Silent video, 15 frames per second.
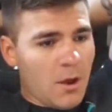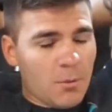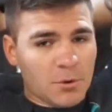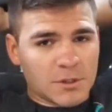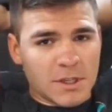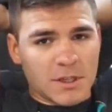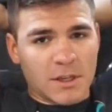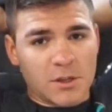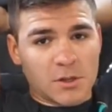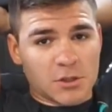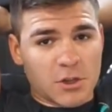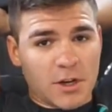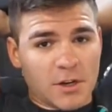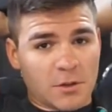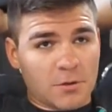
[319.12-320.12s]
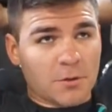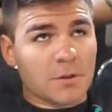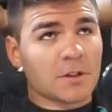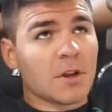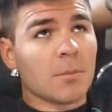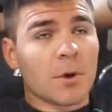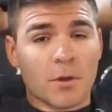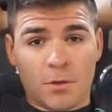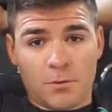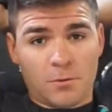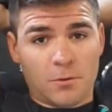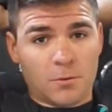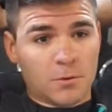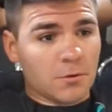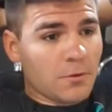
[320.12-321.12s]
pretend like you're trying to throw the dumbbell
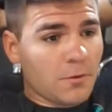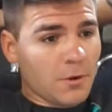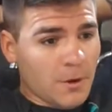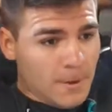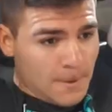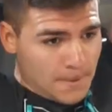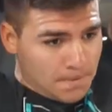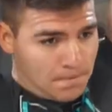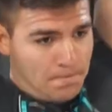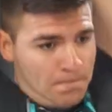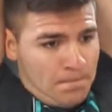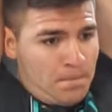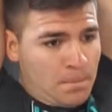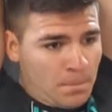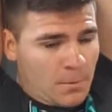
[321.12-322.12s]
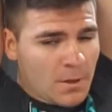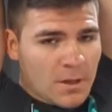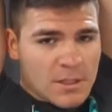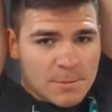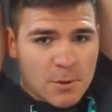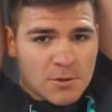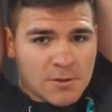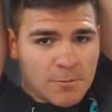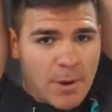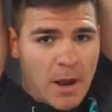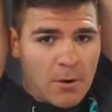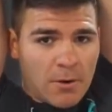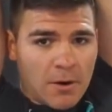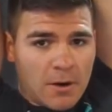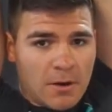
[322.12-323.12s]
through the roof. Explosive
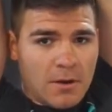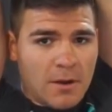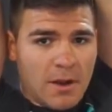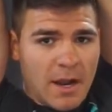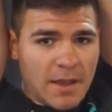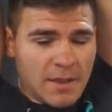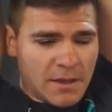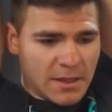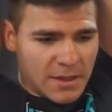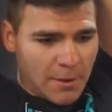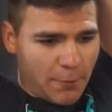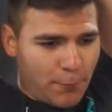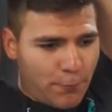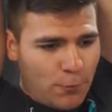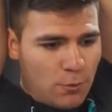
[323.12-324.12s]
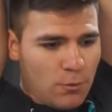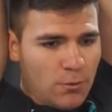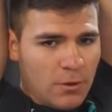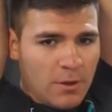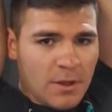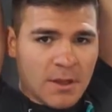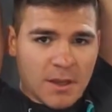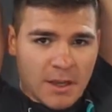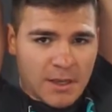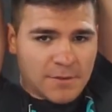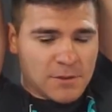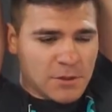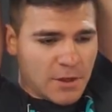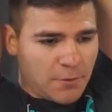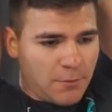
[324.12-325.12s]
power. And then get that full, it
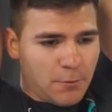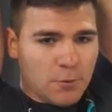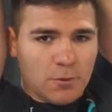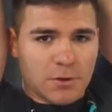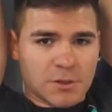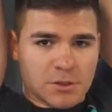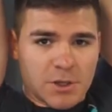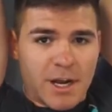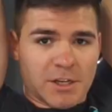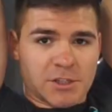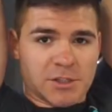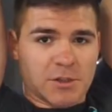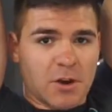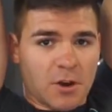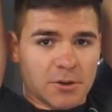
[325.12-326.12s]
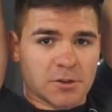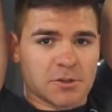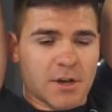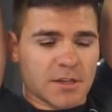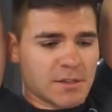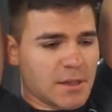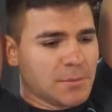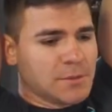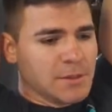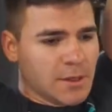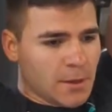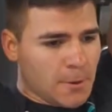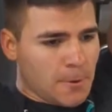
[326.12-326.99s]
gives you that full contraction on your triceps.